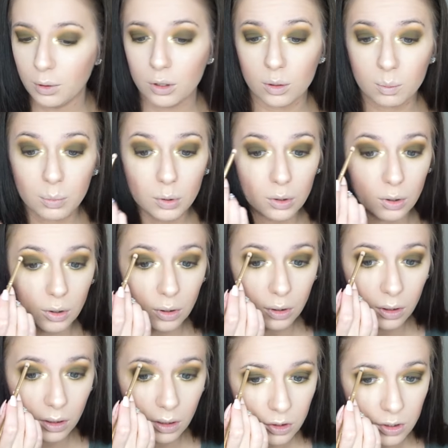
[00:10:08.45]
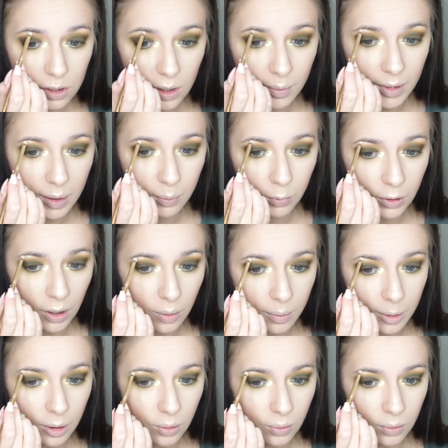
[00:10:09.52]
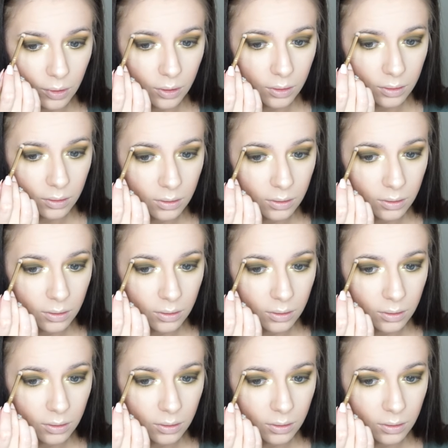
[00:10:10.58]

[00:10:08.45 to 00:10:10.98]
put Pearl just on my brow bone.